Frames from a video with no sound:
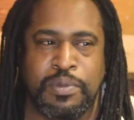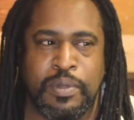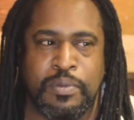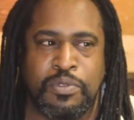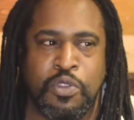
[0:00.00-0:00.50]

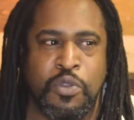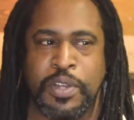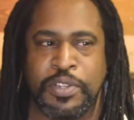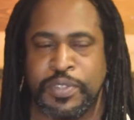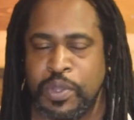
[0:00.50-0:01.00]
too much
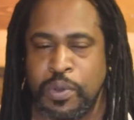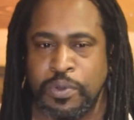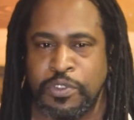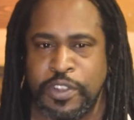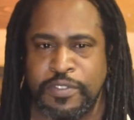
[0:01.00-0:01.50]
of a tonal
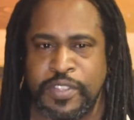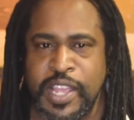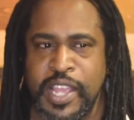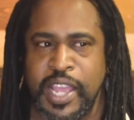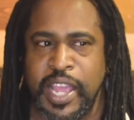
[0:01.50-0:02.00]
shift
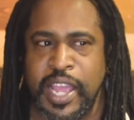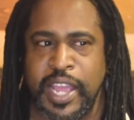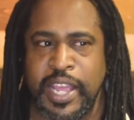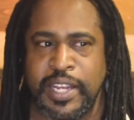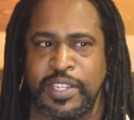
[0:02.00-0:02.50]

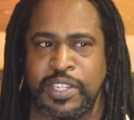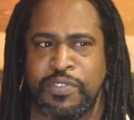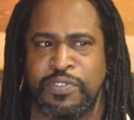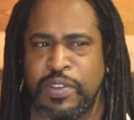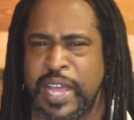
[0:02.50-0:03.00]
and just
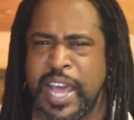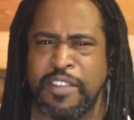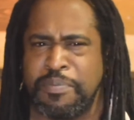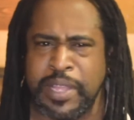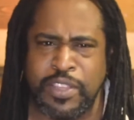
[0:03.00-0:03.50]
felt out of
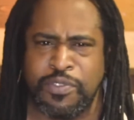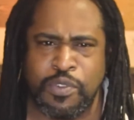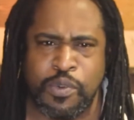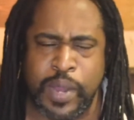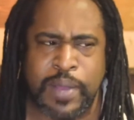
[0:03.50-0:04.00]
place for
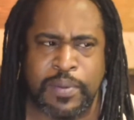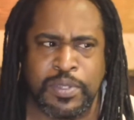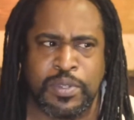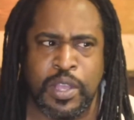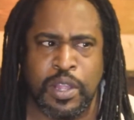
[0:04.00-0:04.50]
what I was